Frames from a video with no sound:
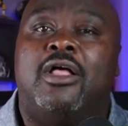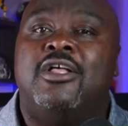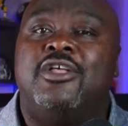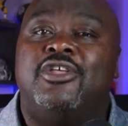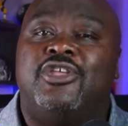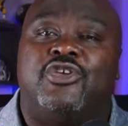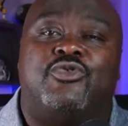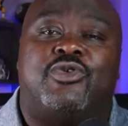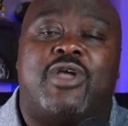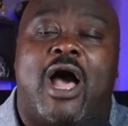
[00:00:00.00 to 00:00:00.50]

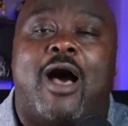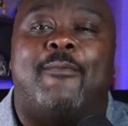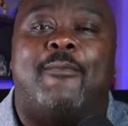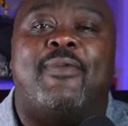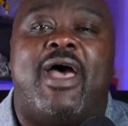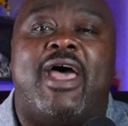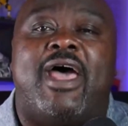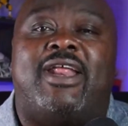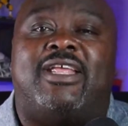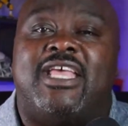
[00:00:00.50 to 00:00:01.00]
You
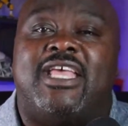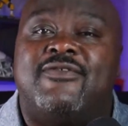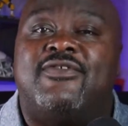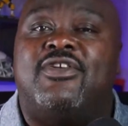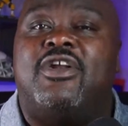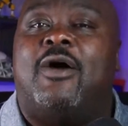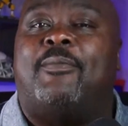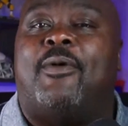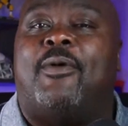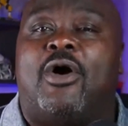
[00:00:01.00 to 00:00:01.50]
combated giving
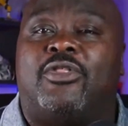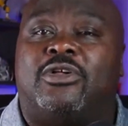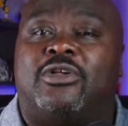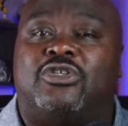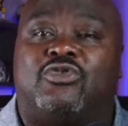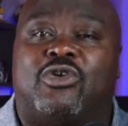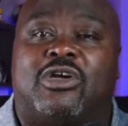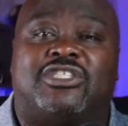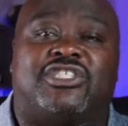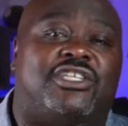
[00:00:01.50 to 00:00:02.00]
up all those
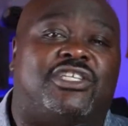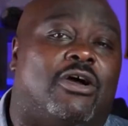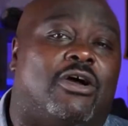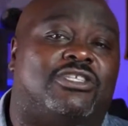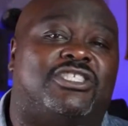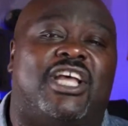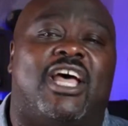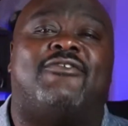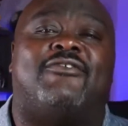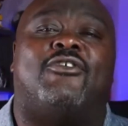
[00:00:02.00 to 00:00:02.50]
rushing yards.
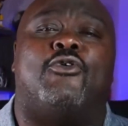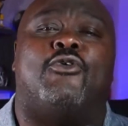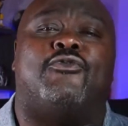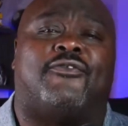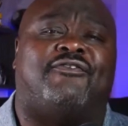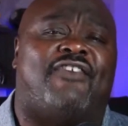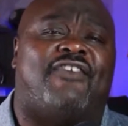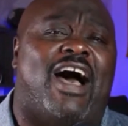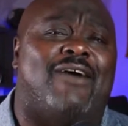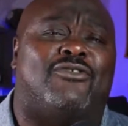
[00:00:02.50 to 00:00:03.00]
You had over
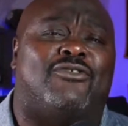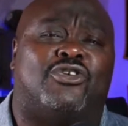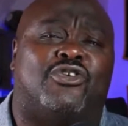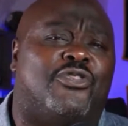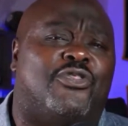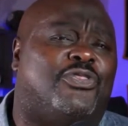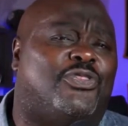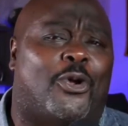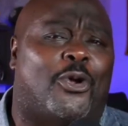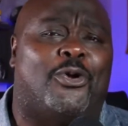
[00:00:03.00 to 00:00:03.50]

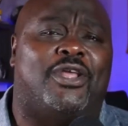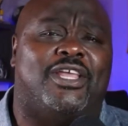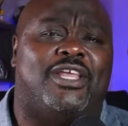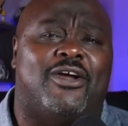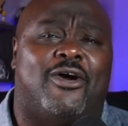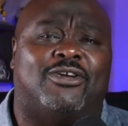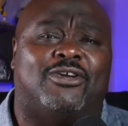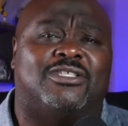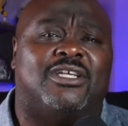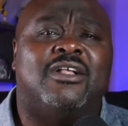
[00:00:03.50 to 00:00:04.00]
530
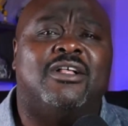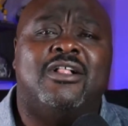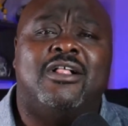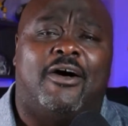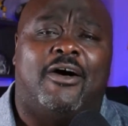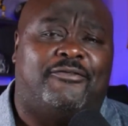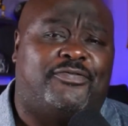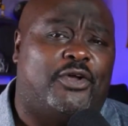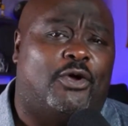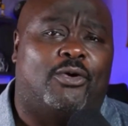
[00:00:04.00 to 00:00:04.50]
yards
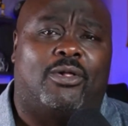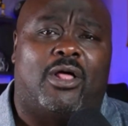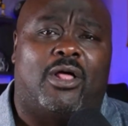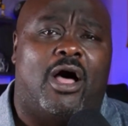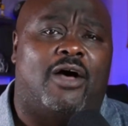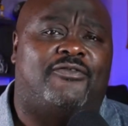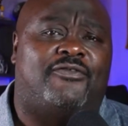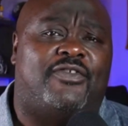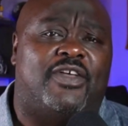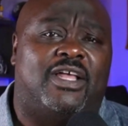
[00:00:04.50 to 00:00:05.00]
of total
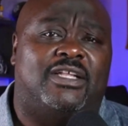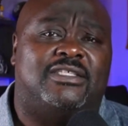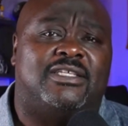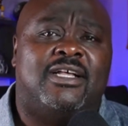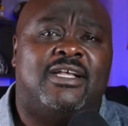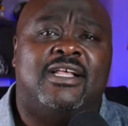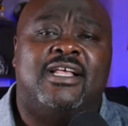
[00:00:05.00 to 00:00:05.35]
offense.